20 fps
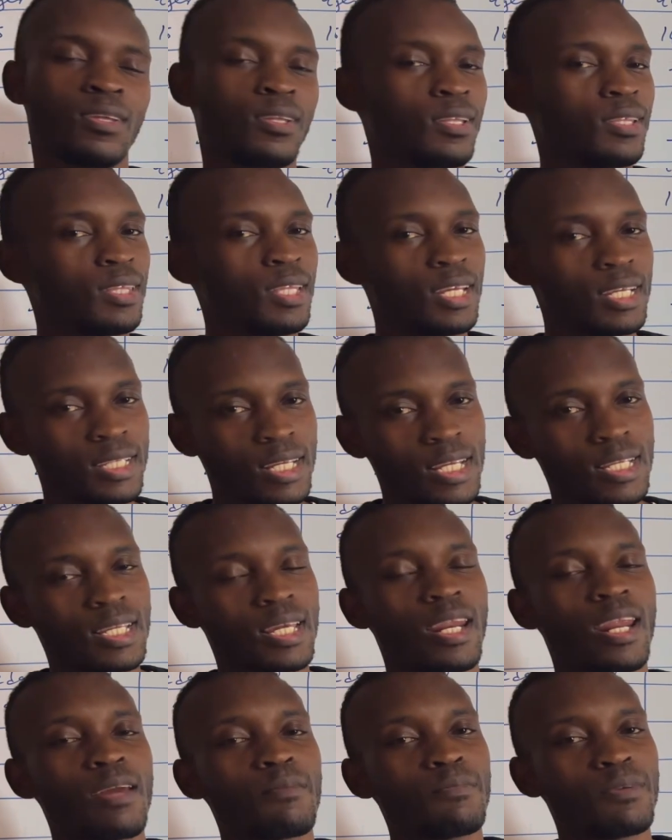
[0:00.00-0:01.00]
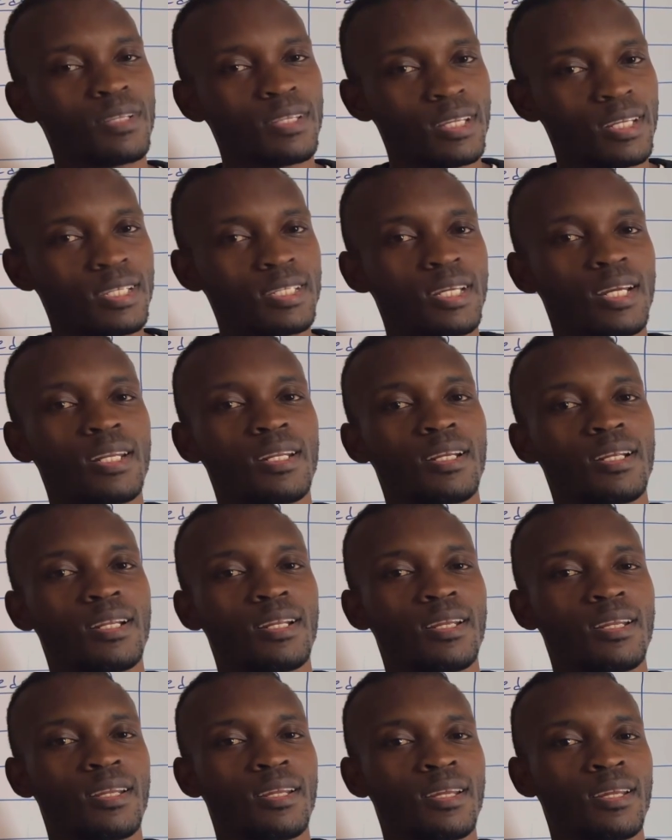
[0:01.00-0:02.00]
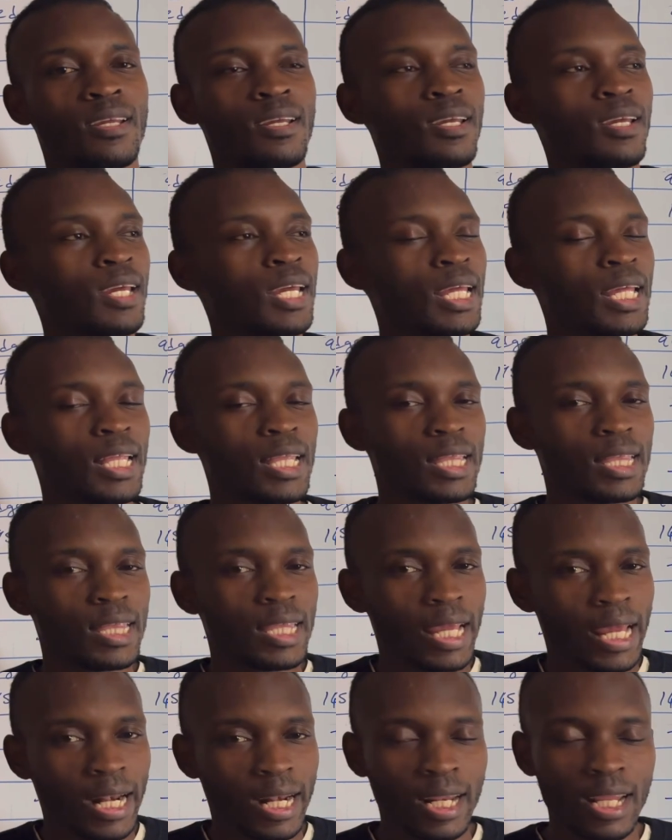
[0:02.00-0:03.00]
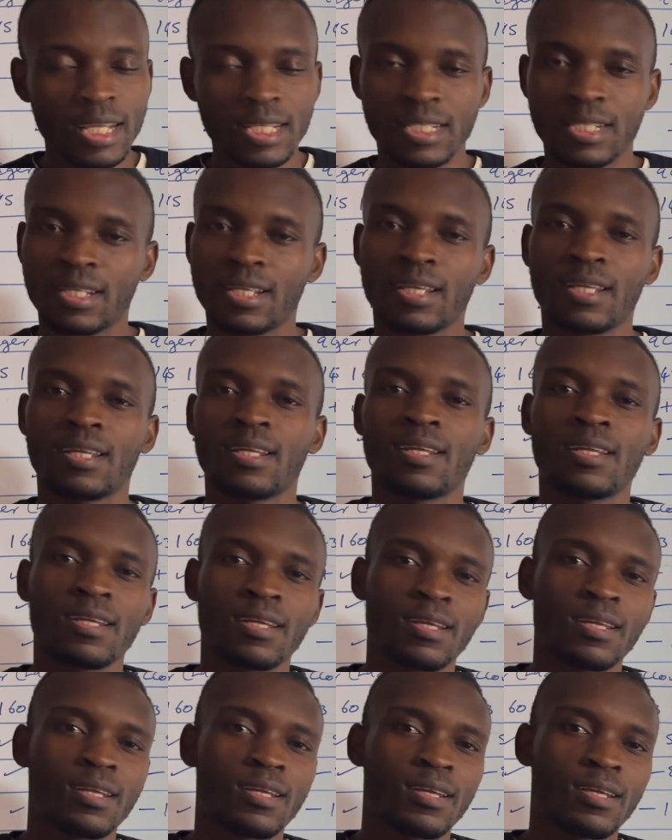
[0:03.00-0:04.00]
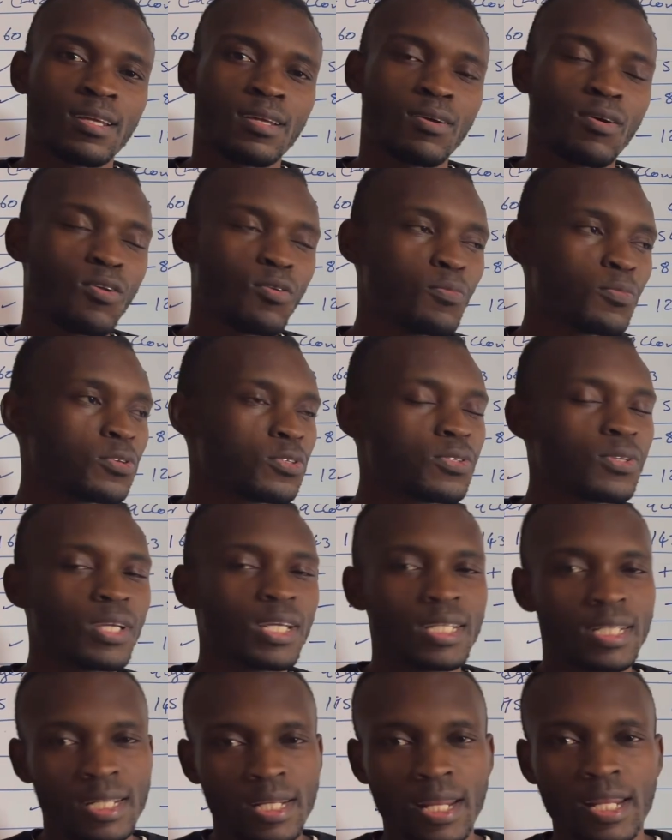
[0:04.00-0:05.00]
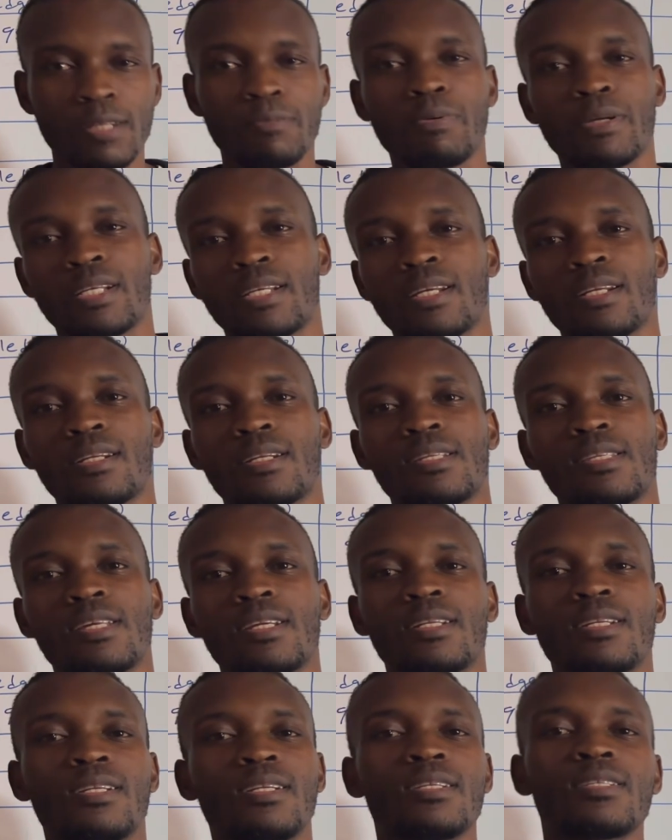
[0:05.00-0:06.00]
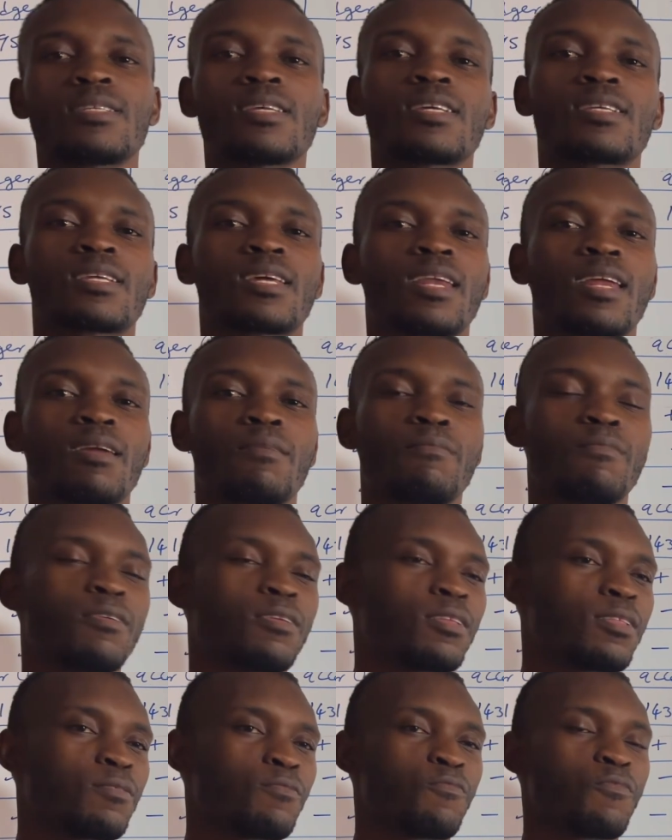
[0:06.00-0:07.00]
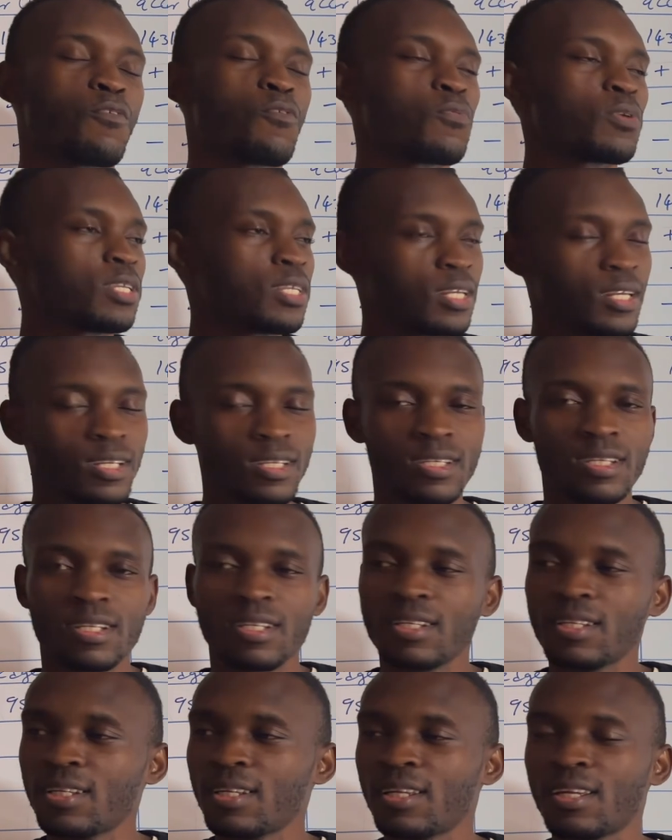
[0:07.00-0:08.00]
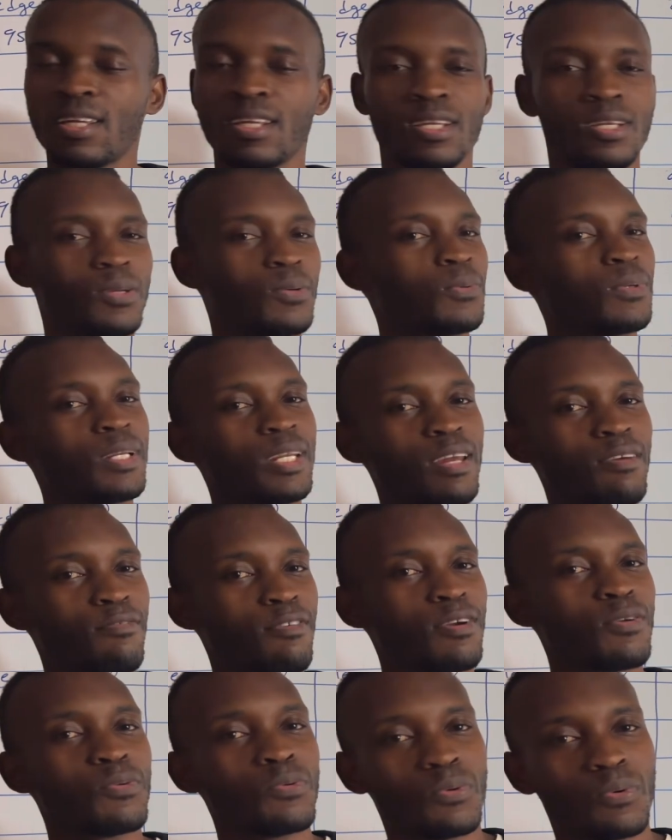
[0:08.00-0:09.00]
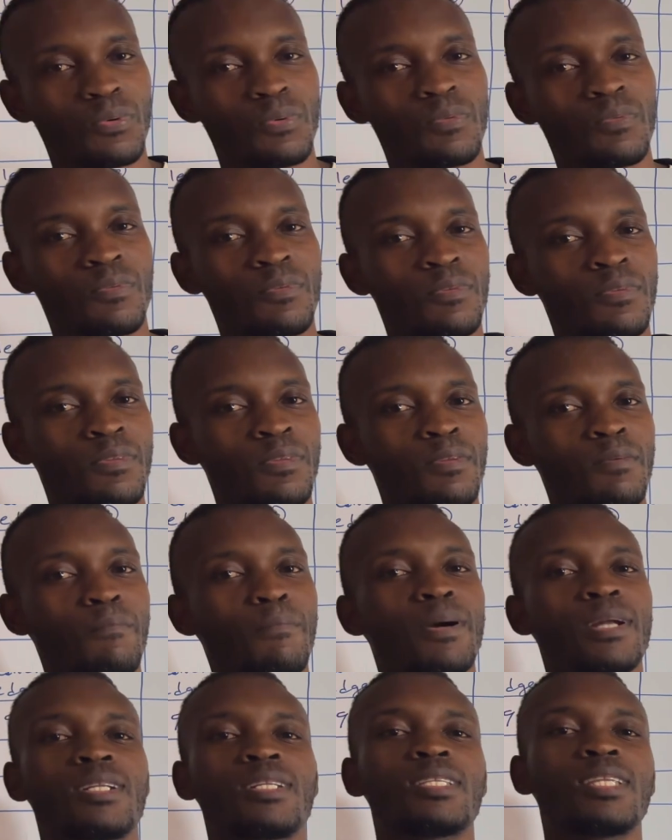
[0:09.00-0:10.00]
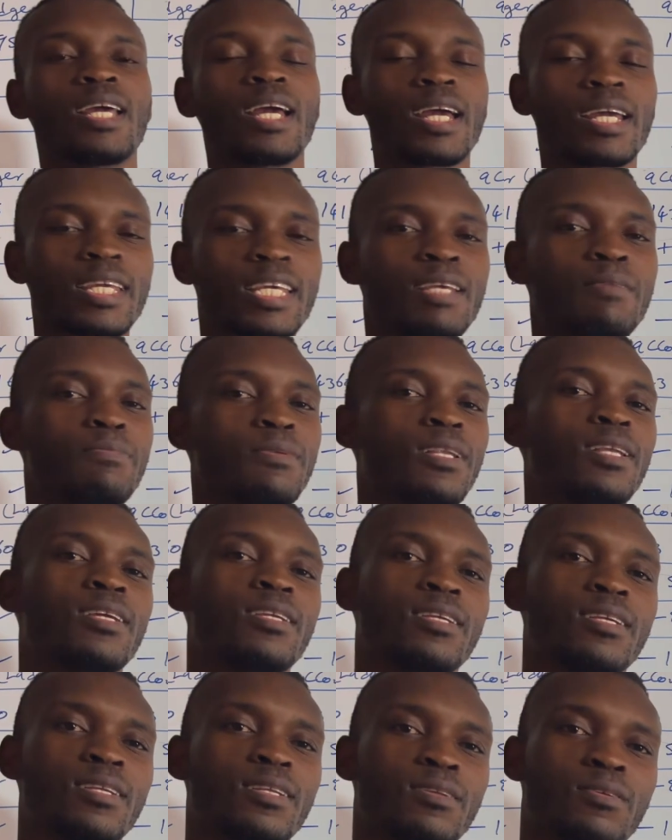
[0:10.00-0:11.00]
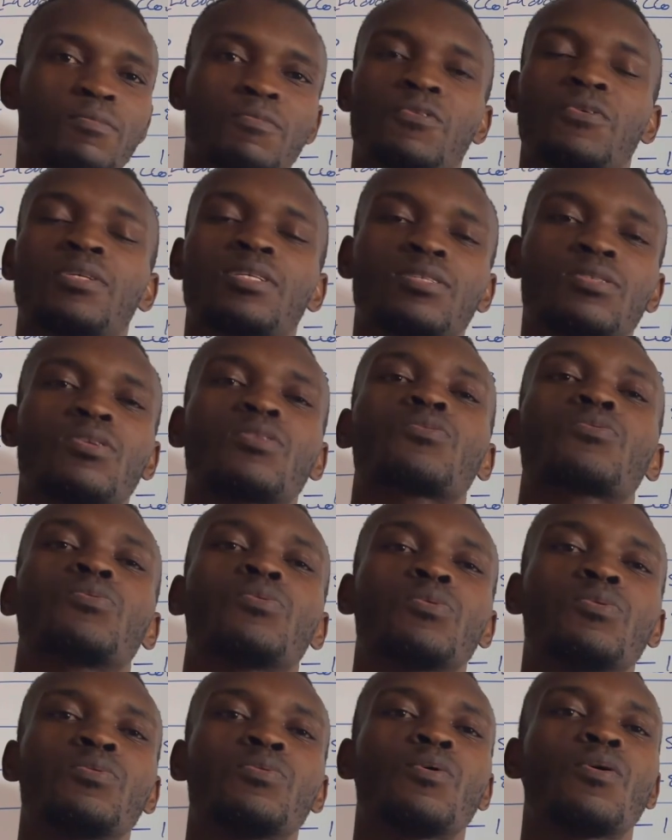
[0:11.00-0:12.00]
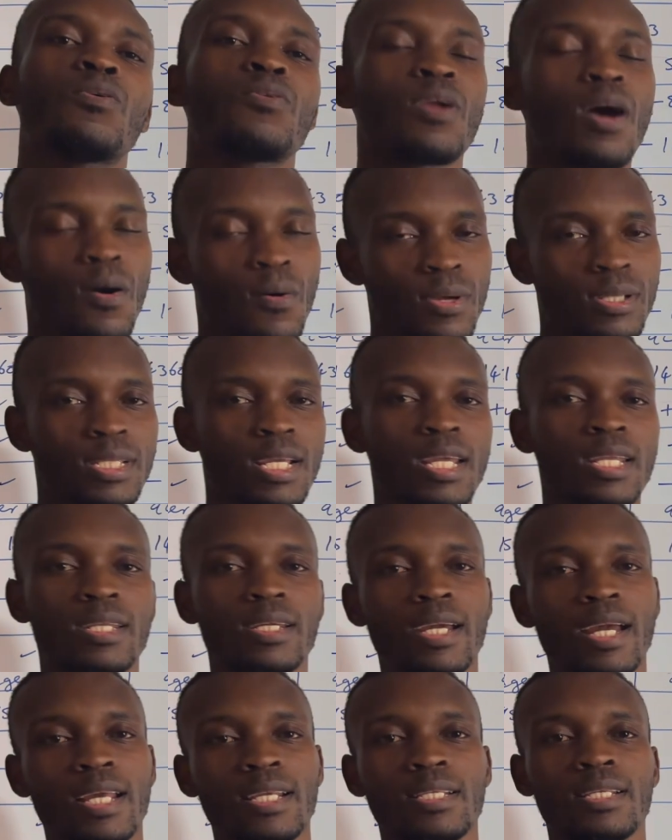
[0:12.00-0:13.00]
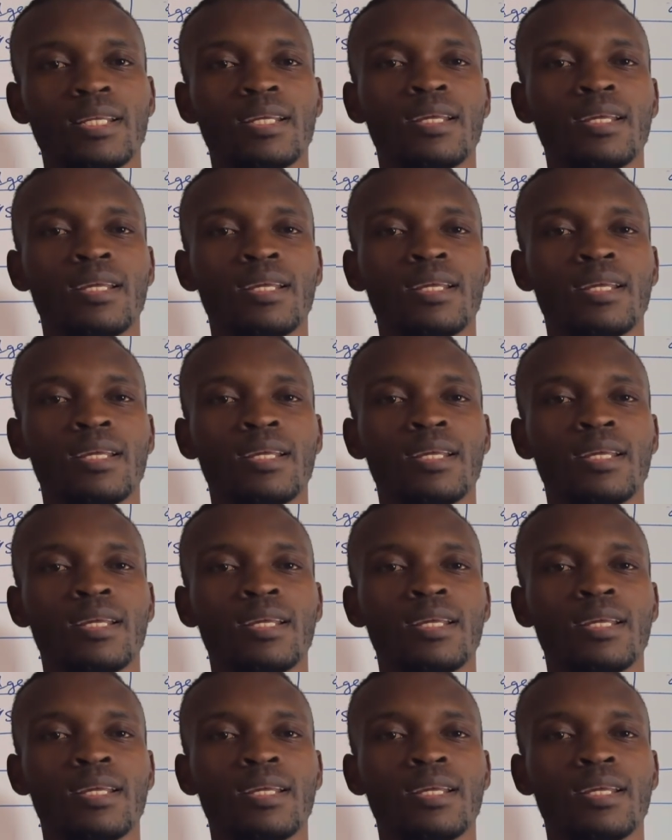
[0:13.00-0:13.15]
they subscribe in this channel. The rest, almost 89%, they didn't subscribe. For which reason? You will never know. But they are keep learning, which is not good on our side, guys.